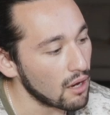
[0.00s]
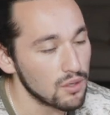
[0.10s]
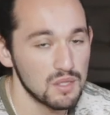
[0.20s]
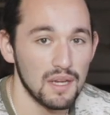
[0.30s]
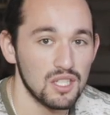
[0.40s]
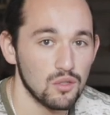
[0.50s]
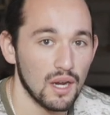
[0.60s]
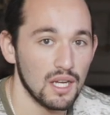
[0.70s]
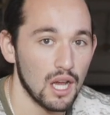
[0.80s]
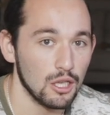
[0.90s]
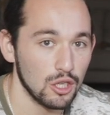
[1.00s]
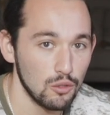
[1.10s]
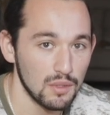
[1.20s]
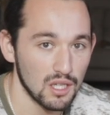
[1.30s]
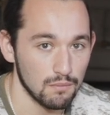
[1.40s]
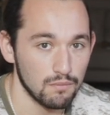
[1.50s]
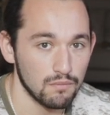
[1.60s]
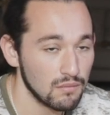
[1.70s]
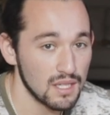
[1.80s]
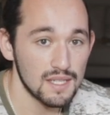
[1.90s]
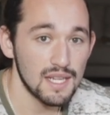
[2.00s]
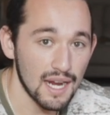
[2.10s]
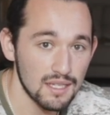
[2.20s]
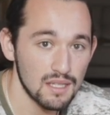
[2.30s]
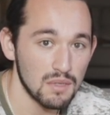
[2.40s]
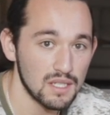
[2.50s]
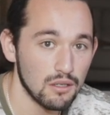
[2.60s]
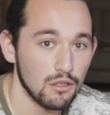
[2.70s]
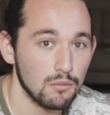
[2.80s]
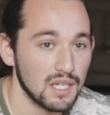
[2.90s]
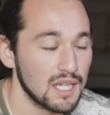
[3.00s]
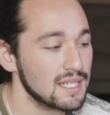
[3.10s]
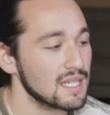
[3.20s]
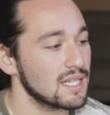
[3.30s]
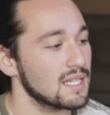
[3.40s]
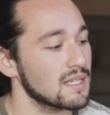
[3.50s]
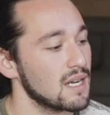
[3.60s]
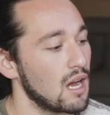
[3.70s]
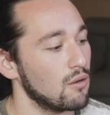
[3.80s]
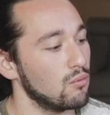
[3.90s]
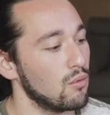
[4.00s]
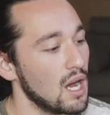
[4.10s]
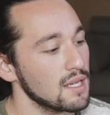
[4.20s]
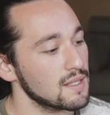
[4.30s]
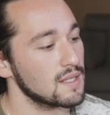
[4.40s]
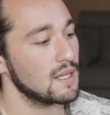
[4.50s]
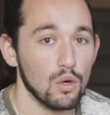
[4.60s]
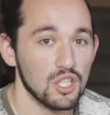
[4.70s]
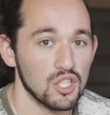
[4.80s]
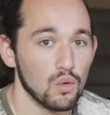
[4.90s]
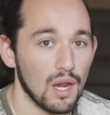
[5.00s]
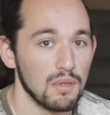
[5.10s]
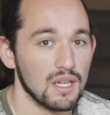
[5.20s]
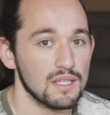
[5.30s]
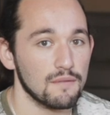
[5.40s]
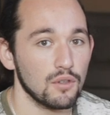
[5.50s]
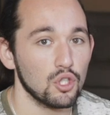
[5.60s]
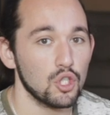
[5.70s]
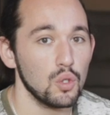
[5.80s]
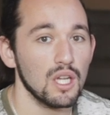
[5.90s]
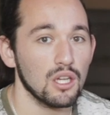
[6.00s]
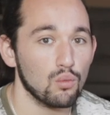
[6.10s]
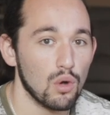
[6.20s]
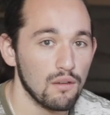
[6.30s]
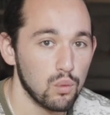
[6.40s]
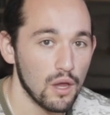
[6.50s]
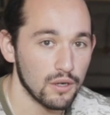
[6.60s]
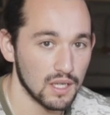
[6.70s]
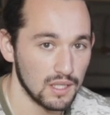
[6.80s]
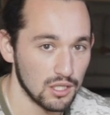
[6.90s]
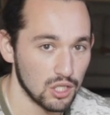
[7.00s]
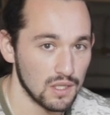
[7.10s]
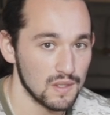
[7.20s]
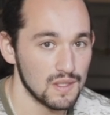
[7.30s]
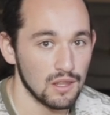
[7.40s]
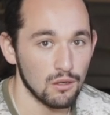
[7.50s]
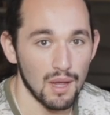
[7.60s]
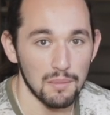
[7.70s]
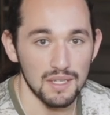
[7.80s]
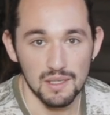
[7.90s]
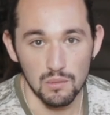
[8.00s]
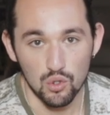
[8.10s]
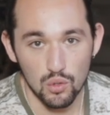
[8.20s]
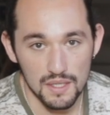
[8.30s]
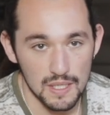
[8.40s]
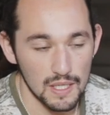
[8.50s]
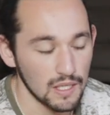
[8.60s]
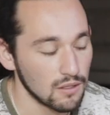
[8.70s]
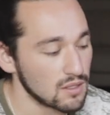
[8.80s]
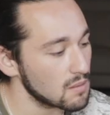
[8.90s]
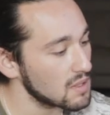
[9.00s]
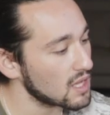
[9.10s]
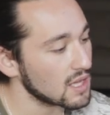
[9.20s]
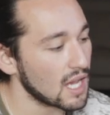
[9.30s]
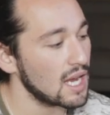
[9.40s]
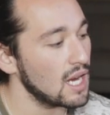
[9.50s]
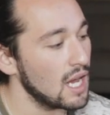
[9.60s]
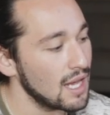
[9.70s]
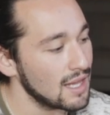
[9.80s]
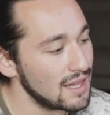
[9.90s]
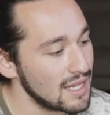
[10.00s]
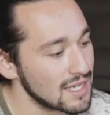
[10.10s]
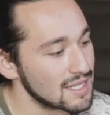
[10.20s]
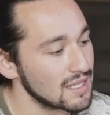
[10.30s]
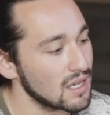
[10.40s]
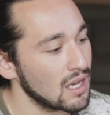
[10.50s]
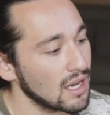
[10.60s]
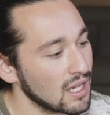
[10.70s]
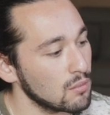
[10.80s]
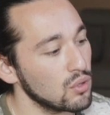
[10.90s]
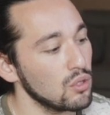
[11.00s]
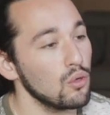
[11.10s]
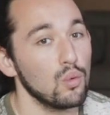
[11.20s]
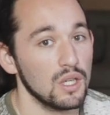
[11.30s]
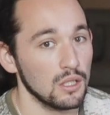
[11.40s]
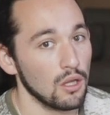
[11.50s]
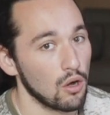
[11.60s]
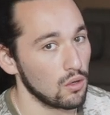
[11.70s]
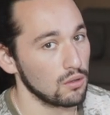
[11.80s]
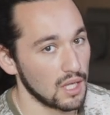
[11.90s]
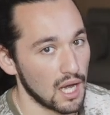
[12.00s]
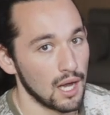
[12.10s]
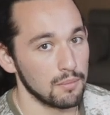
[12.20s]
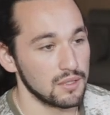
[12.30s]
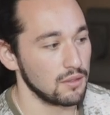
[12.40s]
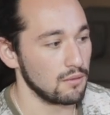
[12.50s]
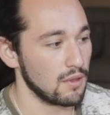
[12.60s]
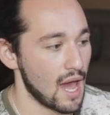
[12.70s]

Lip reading: aerospace grade aluminum. This is excellent material because it does not rust, which is great because if you're shooting in rough weather conditions and there might be some drizzling or something like that, this gimbal will hold up to